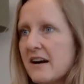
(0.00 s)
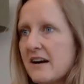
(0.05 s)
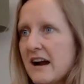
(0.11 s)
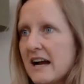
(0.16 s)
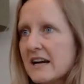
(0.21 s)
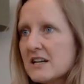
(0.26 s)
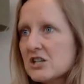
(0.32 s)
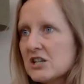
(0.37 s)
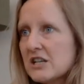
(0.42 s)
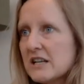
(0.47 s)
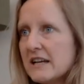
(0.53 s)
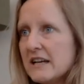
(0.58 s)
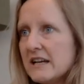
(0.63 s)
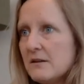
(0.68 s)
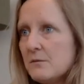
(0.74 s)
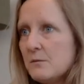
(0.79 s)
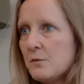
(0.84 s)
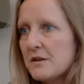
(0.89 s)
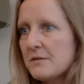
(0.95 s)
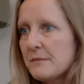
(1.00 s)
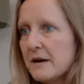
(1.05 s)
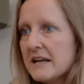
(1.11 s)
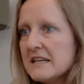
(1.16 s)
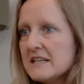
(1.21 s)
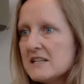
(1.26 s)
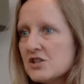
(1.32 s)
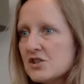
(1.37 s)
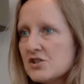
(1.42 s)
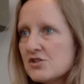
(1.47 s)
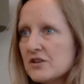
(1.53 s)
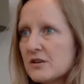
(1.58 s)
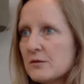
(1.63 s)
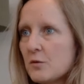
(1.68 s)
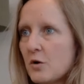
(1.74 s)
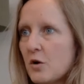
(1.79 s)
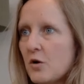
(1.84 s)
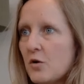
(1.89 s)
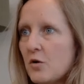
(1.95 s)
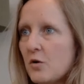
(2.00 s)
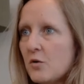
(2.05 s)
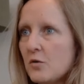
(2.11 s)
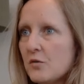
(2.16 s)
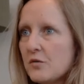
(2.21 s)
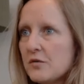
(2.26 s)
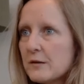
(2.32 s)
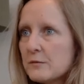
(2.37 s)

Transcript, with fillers: Actually, with my industry role,